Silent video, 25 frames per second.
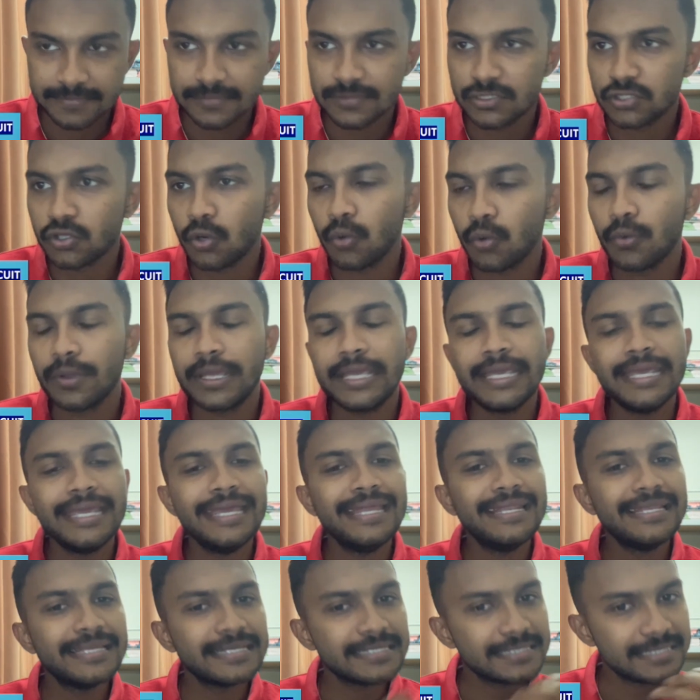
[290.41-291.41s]
So
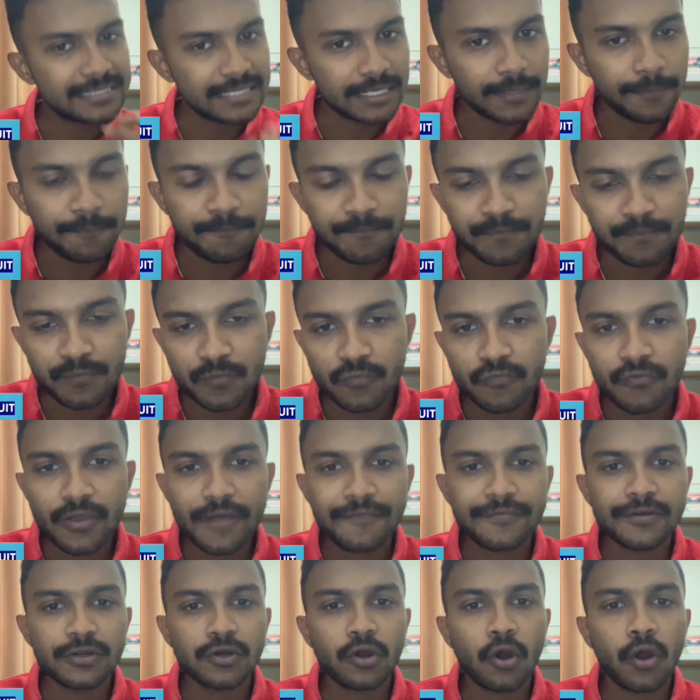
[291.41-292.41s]
in this term, we
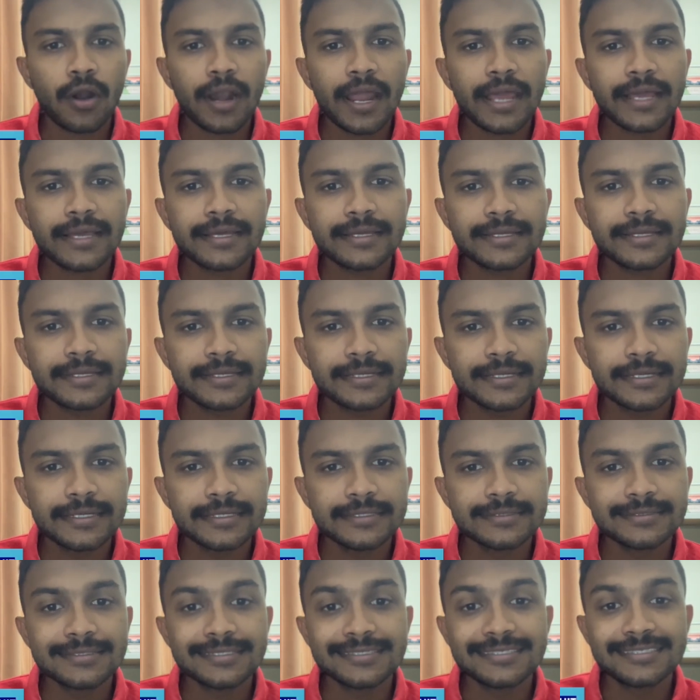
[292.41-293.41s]
have to collect
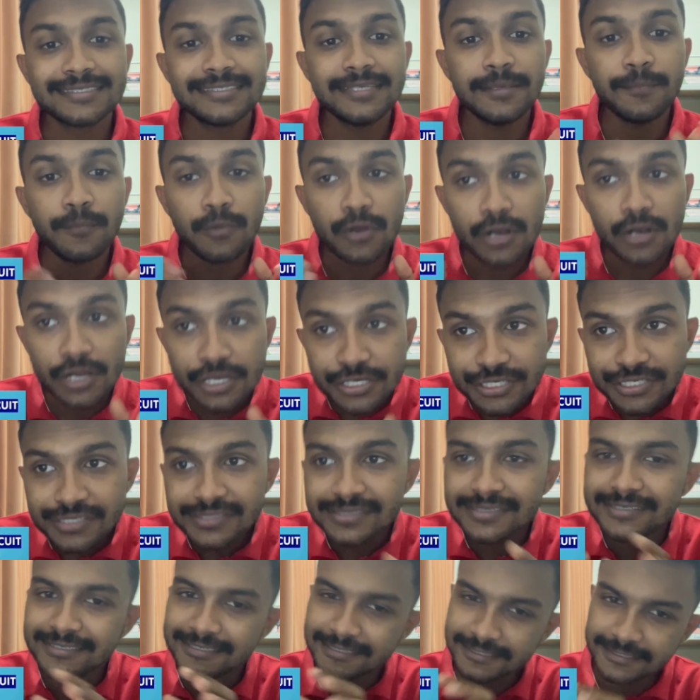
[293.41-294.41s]
the
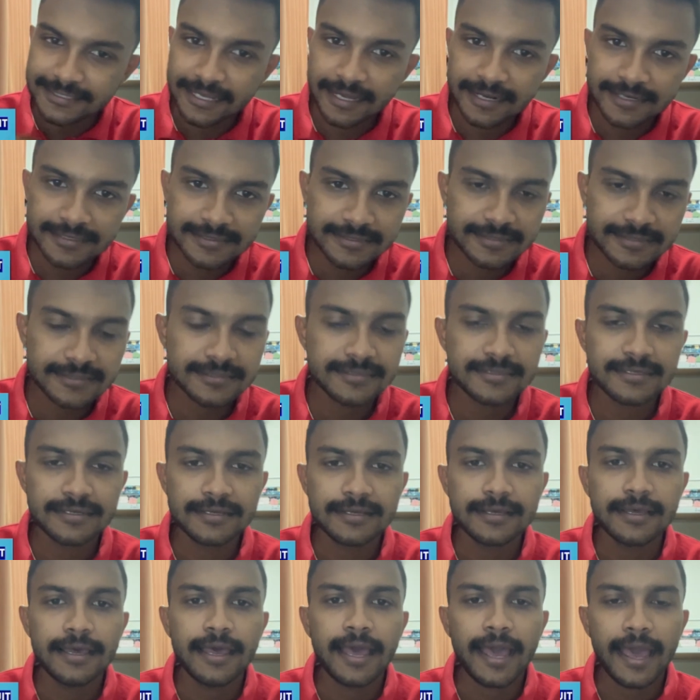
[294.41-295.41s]
simulation results
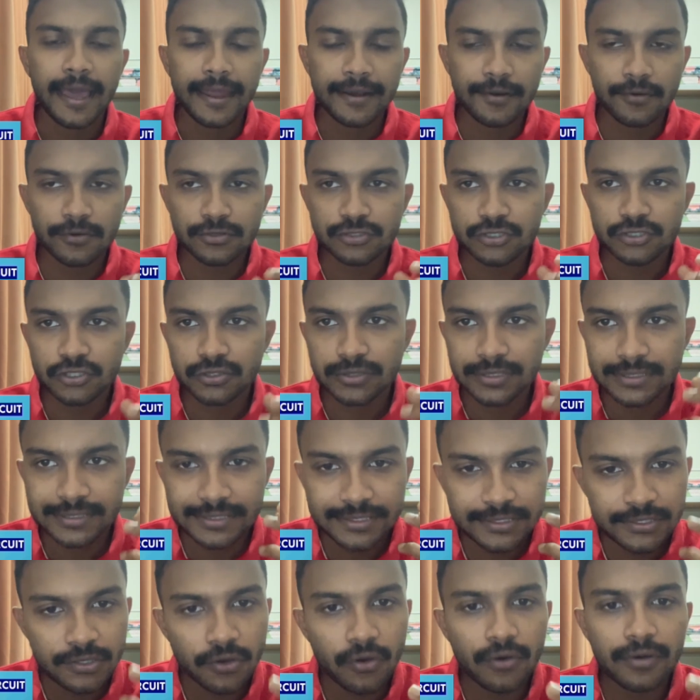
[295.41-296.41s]
and also the
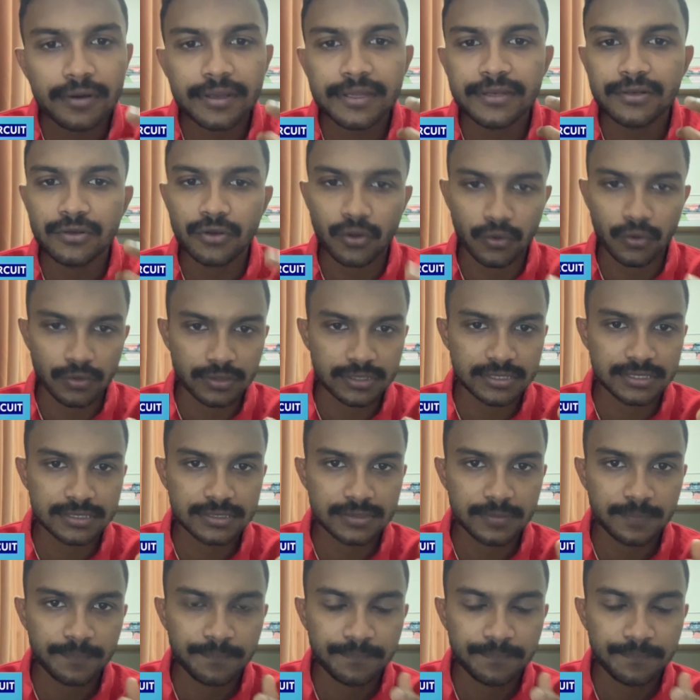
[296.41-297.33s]
theory notes,